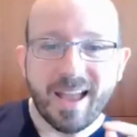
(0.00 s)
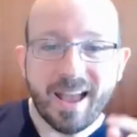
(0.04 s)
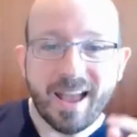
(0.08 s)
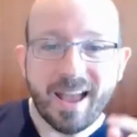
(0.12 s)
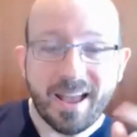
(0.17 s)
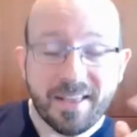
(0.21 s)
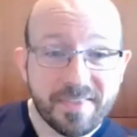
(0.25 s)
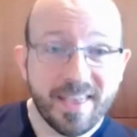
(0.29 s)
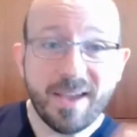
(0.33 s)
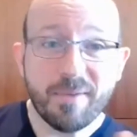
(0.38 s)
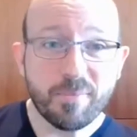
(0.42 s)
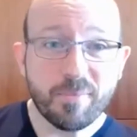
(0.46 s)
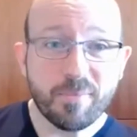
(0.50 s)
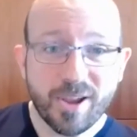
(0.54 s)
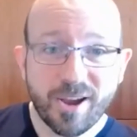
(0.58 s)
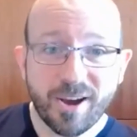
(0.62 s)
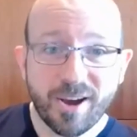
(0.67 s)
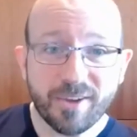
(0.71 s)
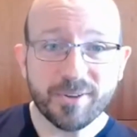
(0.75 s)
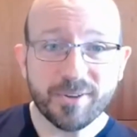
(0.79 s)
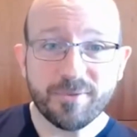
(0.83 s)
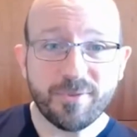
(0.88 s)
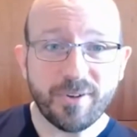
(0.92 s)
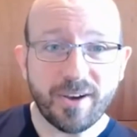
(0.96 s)
And then we
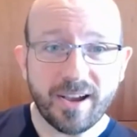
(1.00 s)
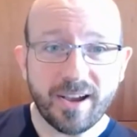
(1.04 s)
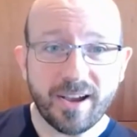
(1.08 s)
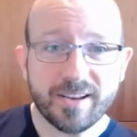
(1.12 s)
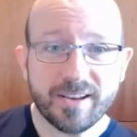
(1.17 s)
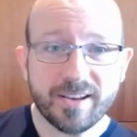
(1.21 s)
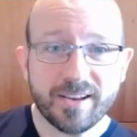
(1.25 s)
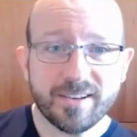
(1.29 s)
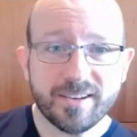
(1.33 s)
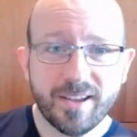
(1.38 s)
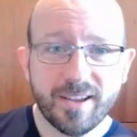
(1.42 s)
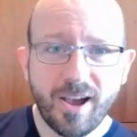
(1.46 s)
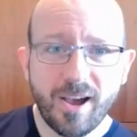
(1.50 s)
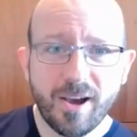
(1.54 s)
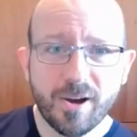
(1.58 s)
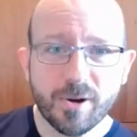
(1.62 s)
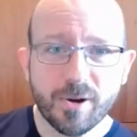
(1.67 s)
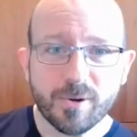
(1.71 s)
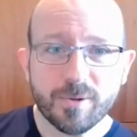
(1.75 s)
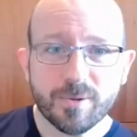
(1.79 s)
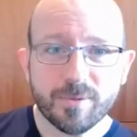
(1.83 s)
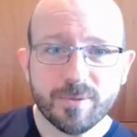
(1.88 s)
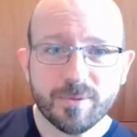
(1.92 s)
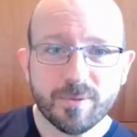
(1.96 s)
often find,
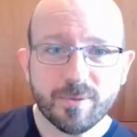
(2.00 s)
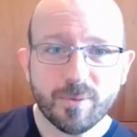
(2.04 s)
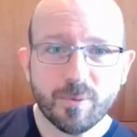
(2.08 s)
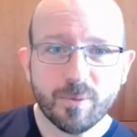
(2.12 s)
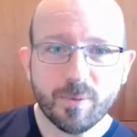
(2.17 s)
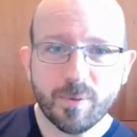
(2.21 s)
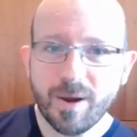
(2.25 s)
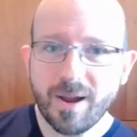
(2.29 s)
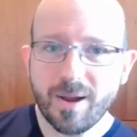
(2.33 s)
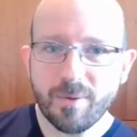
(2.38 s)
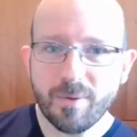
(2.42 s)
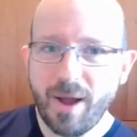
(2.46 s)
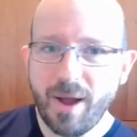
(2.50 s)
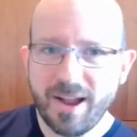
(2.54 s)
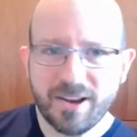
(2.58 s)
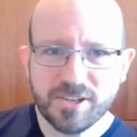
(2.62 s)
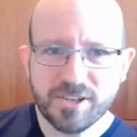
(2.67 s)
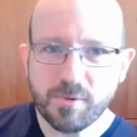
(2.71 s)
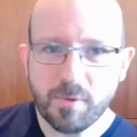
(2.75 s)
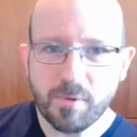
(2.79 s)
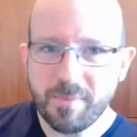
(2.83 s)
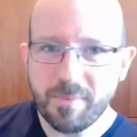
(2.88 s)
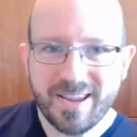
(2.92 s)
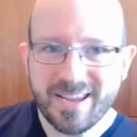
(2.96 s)
oh,
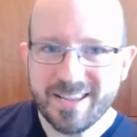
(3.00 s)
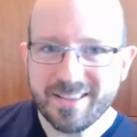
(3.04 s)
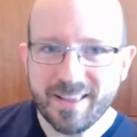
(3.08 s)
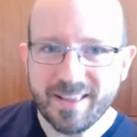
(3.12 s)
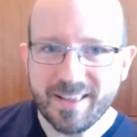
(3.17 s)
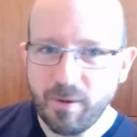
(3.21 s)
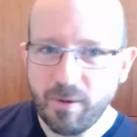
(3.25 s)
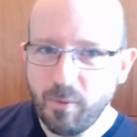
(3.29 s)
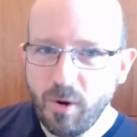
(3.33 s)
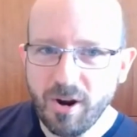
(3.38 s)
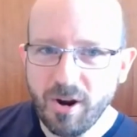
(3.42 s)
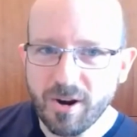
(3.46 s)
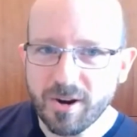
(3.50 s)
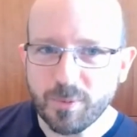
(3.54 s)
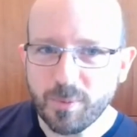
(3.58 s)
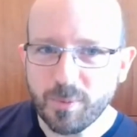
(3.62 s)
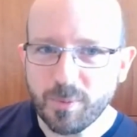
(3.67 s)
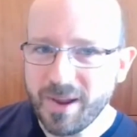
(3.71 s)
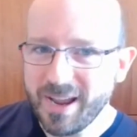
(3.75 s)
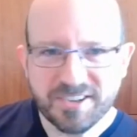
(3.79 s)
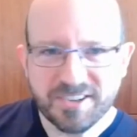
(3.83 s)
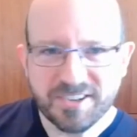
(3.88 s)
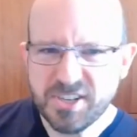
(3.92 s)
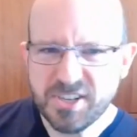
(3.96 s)
actually we're making that work. We
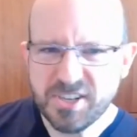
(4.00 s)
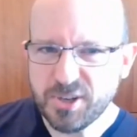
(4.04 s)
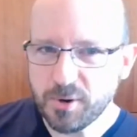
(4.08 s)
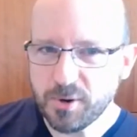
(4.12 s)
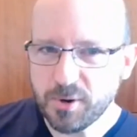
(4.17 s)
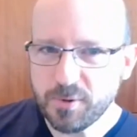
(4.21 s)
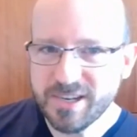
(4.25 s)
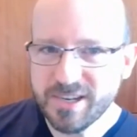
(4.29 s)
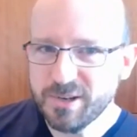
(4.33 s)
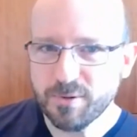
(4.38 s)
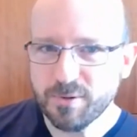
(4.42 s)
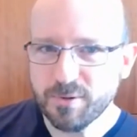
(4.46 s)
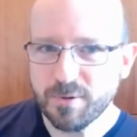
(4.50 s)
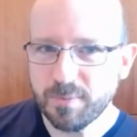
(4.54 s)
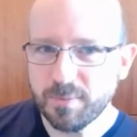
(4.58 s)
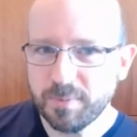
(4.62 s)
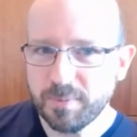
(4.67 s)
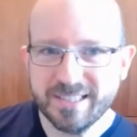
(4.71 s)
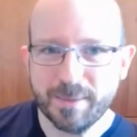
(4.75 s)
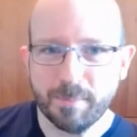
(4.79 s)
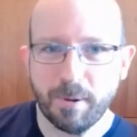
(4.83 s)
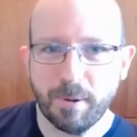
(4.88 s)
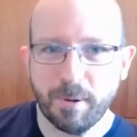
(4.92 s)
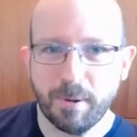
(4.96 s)
actually don't need to
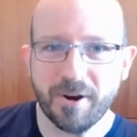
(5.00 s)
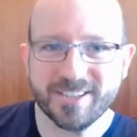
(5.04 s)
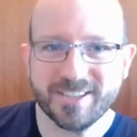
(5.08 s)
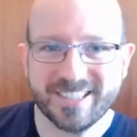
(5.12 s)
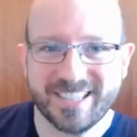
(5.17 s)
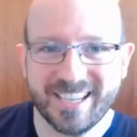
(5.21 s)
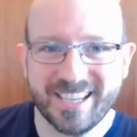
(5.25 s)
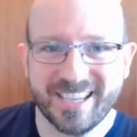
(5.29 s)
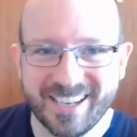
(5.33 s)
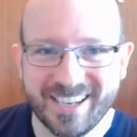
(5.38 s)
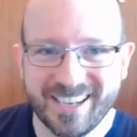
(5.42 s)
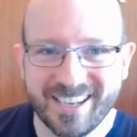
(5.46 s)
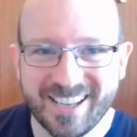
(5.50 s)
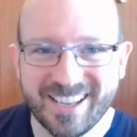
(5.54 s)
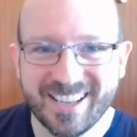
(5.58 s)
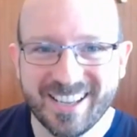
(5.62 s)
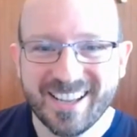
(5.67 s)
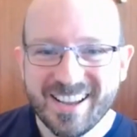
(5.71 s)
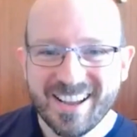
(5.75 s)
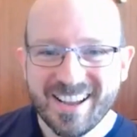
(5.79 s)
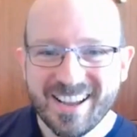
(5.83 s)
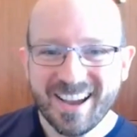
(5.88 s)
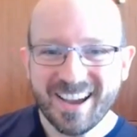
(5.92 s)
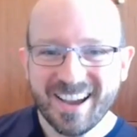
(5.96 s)
replace the person.
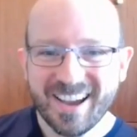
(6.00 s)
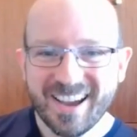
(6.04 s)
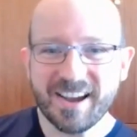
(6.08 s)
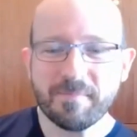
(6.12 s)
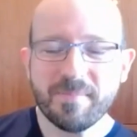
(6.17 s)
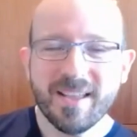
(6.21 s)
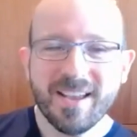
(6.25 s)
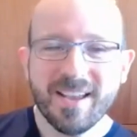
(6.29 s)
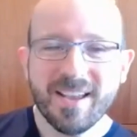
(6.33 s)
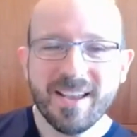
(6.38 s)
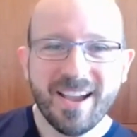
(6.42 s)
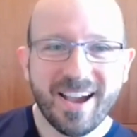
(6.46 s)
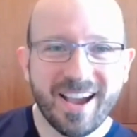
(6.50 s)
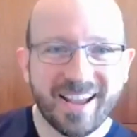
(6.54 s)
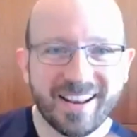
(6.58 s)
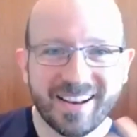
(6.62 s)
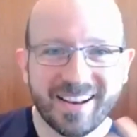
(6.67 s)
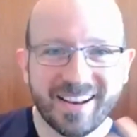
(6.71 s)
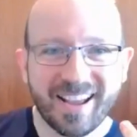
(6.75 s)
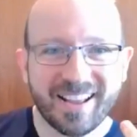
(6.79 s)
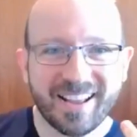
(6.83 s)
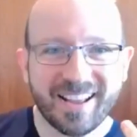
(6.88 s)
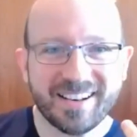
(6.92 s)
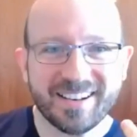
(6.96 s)

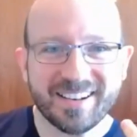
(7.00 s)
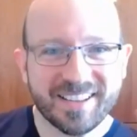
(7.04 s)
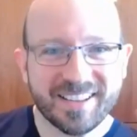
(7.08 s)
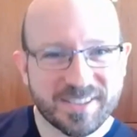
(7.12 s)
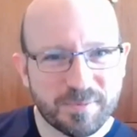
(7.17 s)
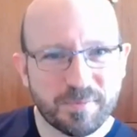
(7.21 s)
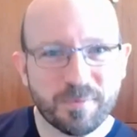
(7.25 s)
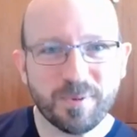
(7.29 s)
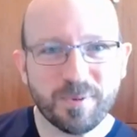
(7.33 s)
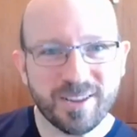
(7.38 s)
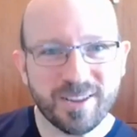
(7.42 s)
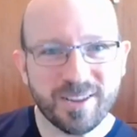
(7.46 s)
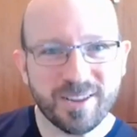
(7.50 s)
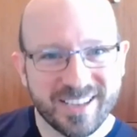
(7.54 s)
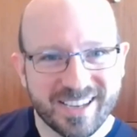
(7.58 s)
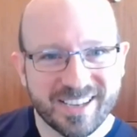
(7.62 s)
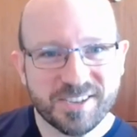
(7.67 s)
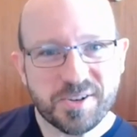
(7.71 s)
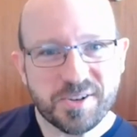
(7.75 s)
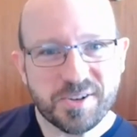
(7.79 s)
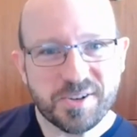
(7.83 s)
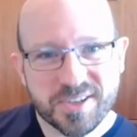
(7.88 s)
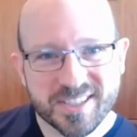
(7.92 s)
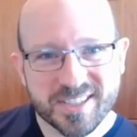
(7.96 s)
And that's really
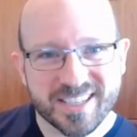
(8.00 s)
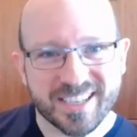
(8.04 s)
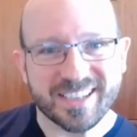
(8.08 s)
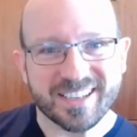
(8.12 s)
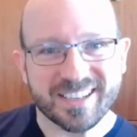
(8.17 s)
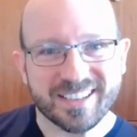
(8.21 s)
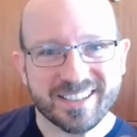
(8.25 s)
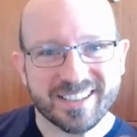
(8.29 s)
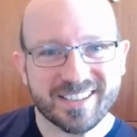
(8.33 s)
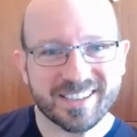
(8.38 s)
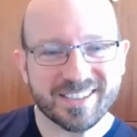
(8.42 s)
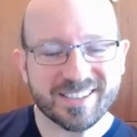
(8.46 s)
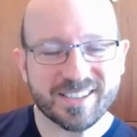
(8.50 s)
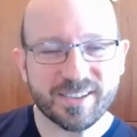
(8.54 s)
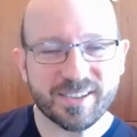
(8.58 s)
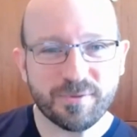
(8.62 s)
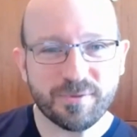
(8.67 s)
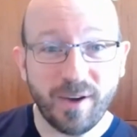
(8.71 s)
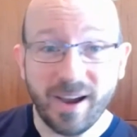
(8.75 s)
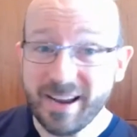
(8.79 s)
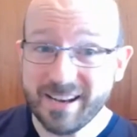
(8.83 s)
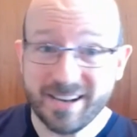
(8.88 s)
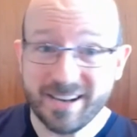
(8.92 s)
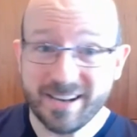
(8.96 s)
interesting to
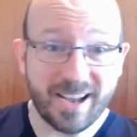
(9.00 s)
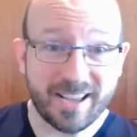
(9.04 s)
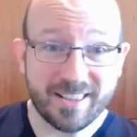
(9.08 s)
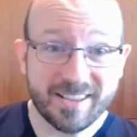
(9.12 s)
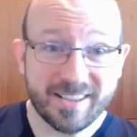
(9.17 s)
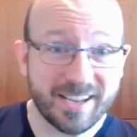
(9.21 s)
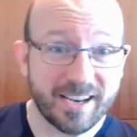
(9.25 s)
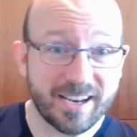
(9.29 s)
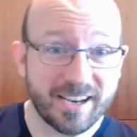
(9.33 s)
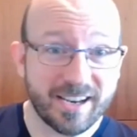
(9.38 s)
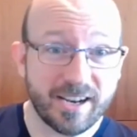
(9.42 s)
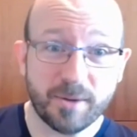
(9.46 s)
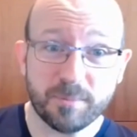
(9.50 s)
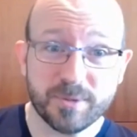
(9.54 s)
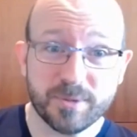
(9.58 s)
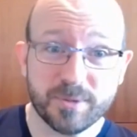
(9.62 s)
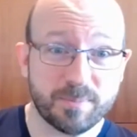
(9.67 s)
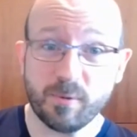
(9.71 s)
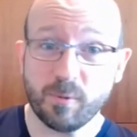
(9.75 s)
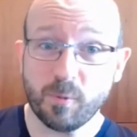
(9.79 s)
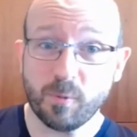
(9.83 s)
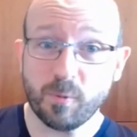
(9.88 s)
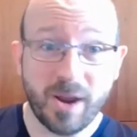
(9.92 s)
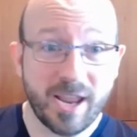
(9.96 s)
find it. I think it helps us
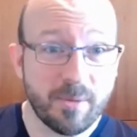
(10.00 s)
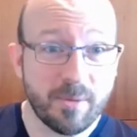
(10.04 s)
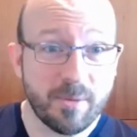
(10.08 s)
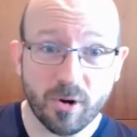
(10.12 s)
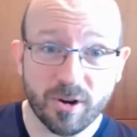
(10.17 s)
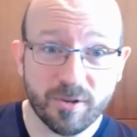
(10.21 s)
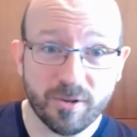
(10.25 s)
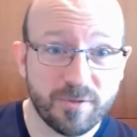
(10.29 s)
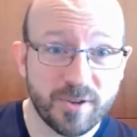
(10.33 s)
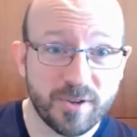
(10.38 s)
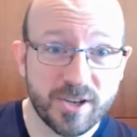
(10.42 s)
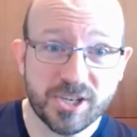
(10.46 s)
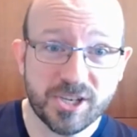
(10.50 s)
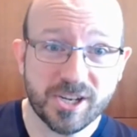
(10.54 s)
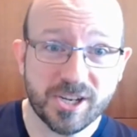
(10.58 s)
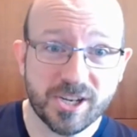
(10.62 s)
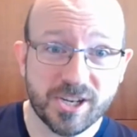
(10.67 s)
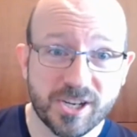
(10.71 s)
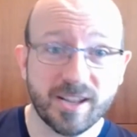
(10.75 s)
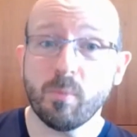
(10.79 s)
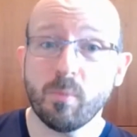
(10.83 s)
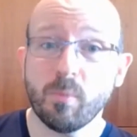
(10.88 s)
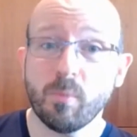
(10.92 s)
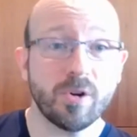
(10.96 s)
be way more efficient and
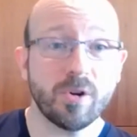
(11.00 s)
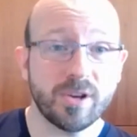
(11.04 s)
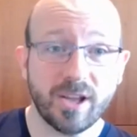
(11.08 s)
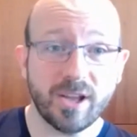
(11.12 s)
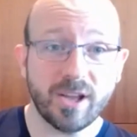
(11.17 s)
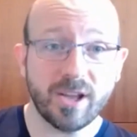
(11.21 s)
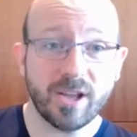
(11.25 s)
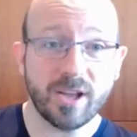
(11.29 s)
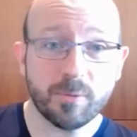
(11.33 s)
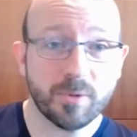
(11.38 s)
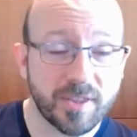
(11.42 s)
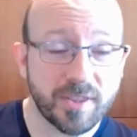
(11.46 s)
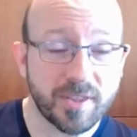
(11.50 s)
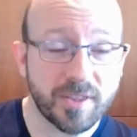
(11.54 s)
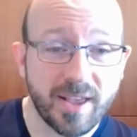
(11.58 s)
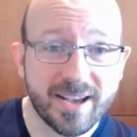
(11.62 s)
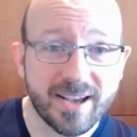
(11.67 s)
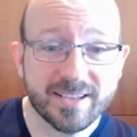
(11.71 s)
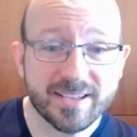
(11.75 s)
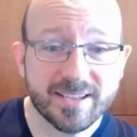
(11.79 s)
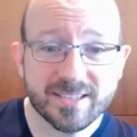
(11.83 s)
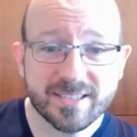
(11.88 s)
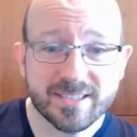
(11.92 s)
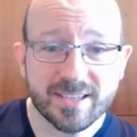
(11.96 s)
get more done with
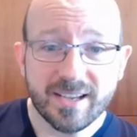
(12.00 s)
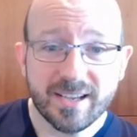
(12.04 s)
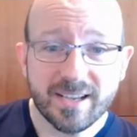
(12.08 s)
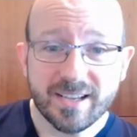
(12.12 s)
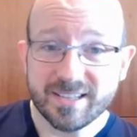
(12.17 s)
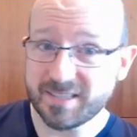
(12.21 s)
less.